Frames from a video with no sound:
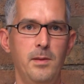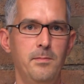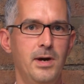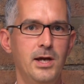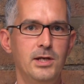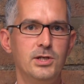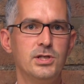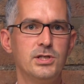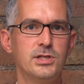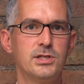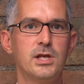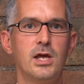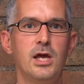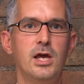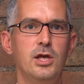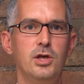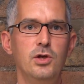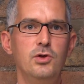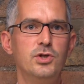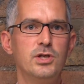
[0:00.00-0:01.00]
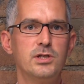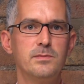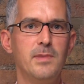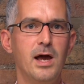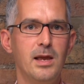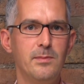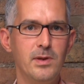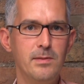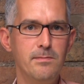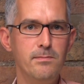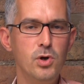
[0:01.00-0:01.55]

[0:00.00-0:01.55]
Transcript: It may just, you just may be